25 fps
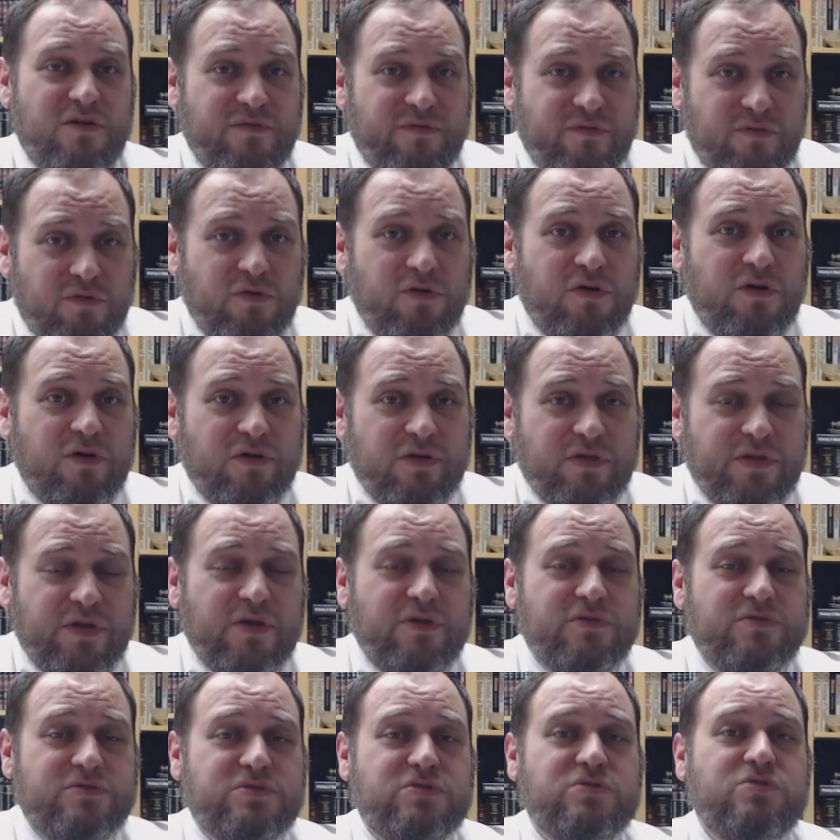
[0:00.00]
of all
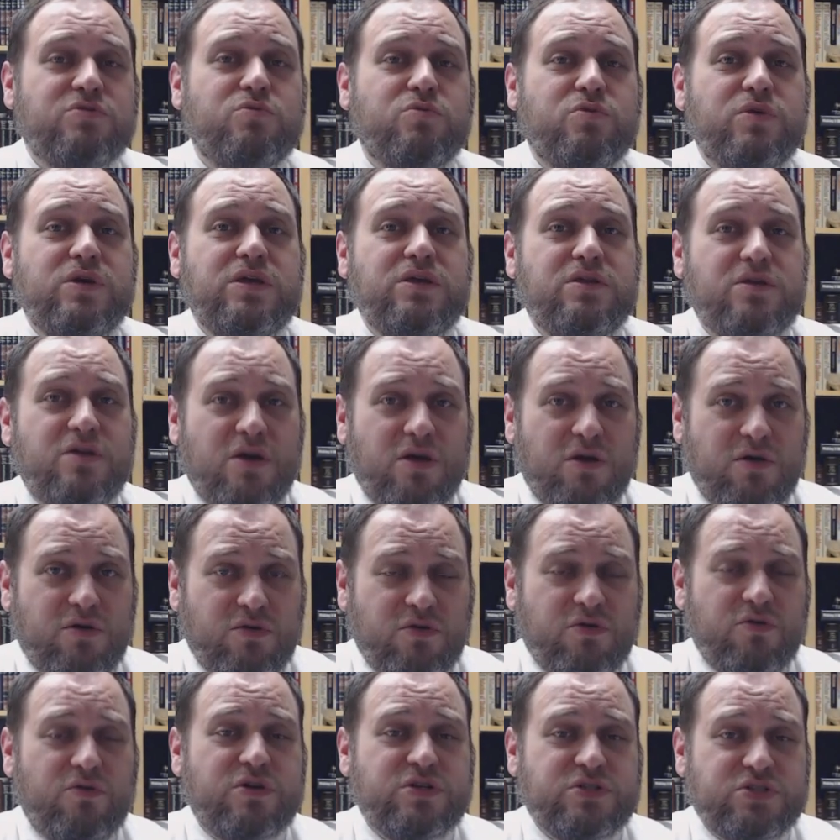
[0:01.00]
those who we
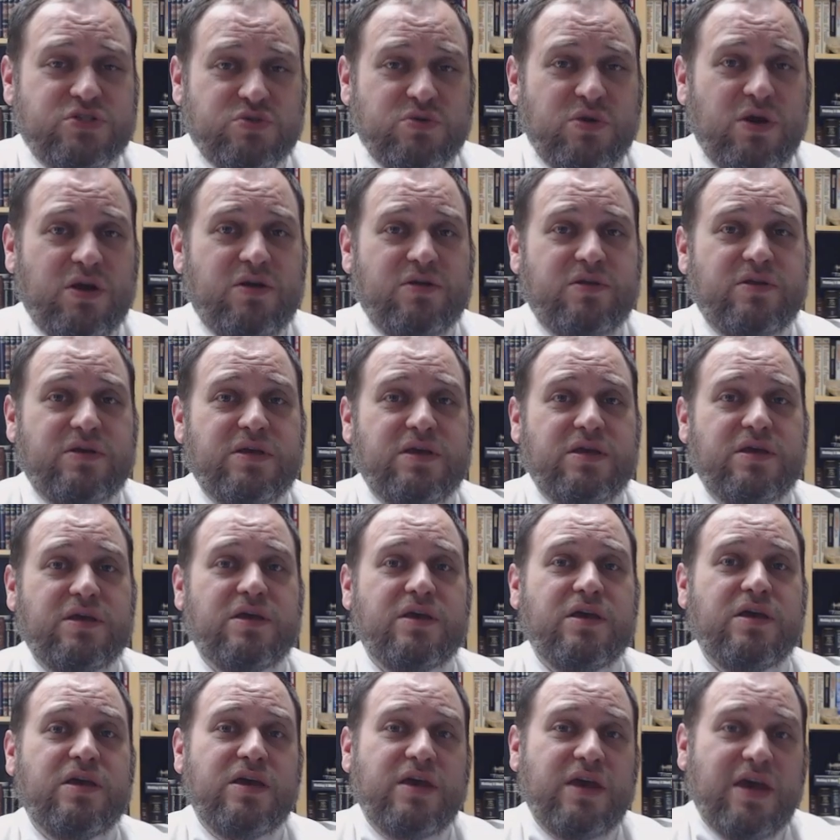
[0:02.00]
know who are struggling,
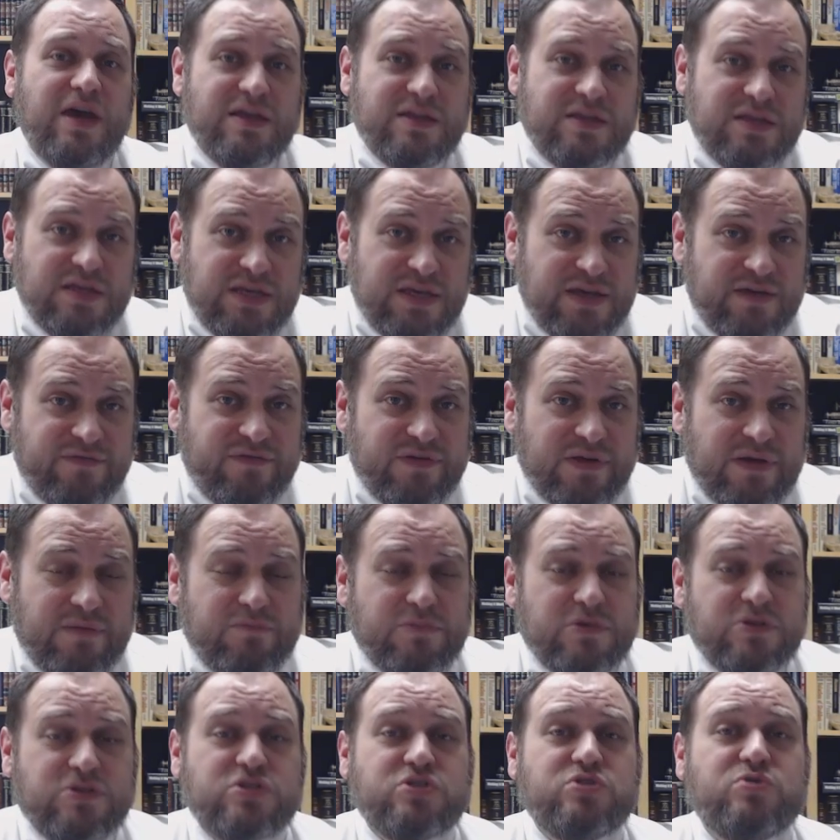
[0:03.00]
and to give
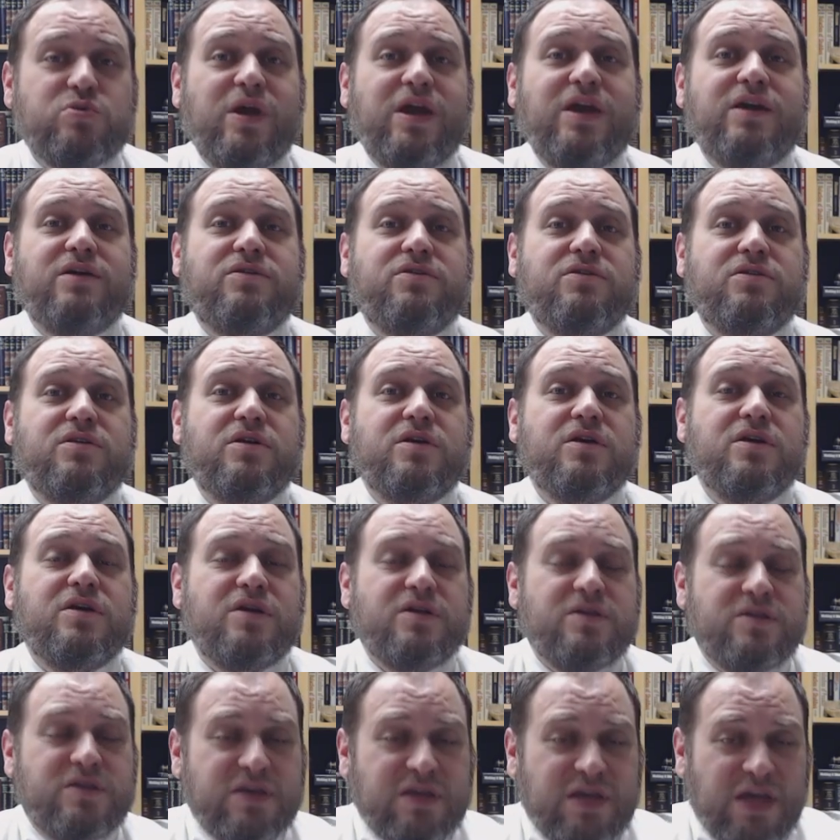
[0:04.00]
them the strength
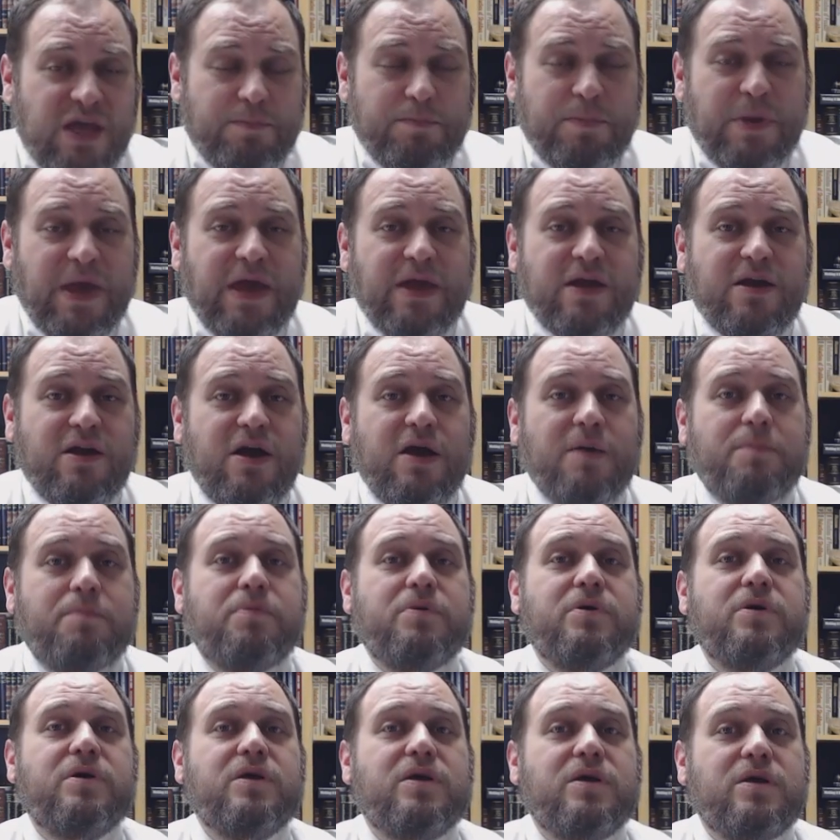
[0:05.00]
to get back
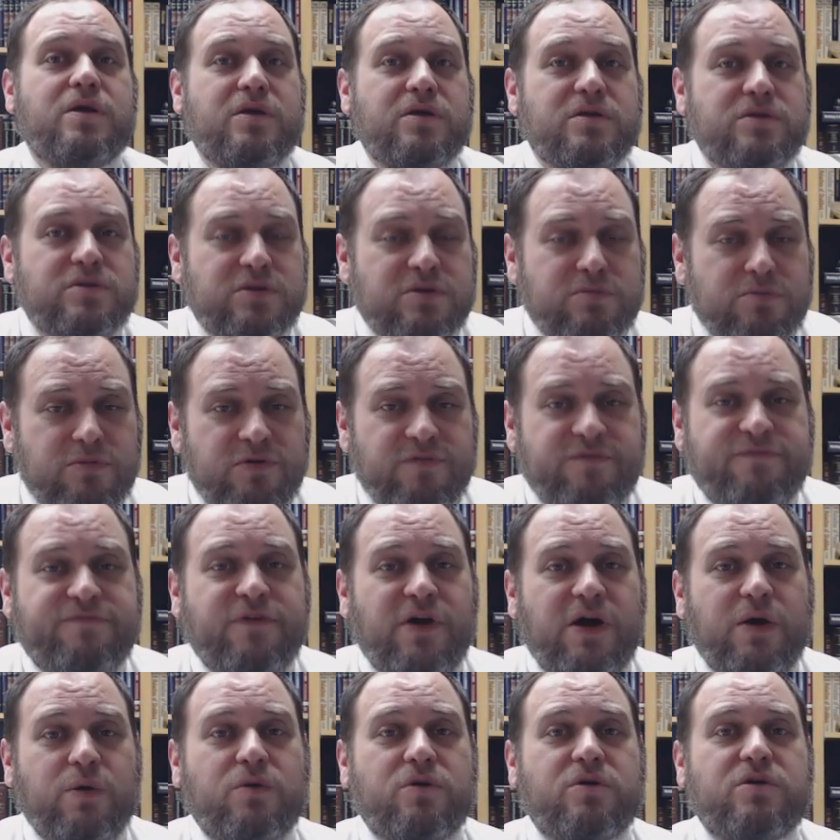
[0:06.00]
up, to move
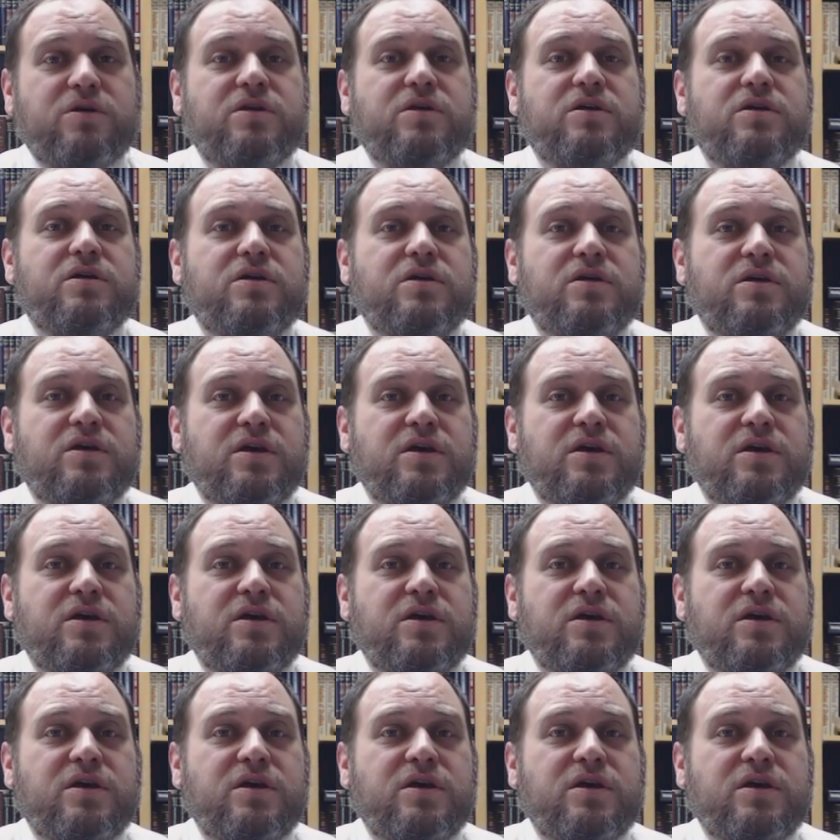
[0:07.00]
forward,